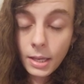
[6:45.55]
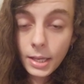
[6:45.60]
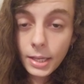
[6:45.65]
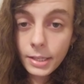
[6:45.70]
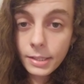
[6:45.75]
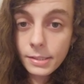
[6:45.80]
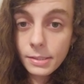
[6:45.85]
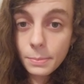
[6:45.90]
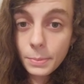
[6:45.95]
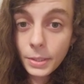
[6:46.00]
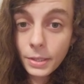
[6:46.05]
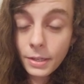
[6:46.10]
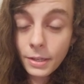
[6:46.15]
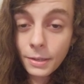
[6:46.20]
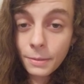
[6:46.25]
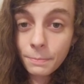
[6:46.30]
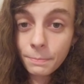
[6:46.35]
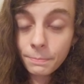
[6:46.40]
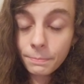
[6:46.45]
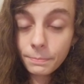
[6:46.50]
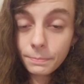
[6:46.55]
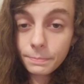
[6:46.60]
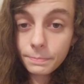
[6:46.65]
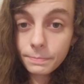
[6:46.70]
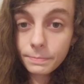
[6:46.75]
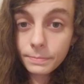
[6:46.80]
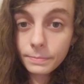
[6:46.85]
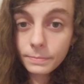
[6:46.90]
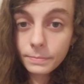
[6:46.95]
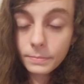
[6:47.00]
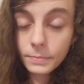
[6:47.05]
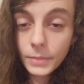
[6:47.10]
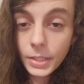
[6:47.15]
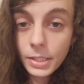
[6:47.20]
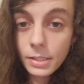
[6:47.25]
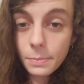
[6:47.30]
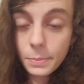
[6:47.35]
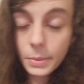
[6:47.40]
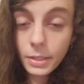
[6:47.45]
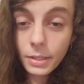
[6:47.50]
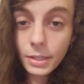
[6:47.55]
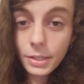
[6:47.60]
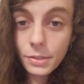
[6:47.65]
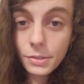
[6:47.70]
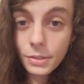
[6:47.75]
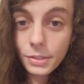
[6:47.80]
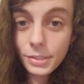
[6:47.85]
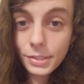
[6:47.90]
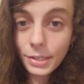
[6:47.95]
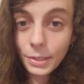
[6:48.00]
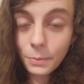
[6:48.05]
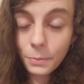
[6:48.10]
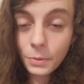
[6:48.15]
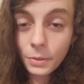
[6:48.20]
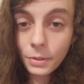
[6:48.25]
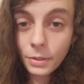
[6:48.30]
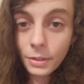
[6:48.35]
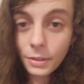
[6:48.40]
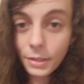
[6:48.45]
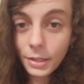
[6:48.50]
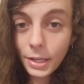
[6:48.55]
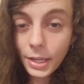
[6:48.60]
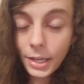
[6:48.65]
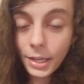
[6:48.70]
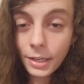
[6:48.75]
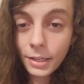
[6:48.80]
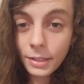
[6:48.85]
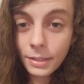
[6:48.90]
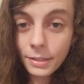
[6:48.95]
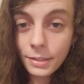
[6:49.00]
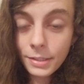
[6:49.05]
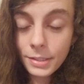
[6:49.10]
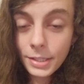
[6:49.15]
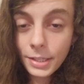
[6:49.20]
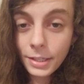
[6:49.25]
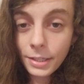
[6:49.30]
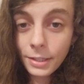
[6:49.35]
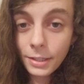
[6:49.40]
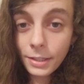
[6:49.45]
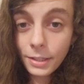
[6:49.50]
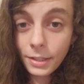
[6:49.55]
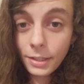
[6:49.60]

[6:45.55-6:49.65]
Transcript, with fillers: it's been um it's been an interesting one, and uh,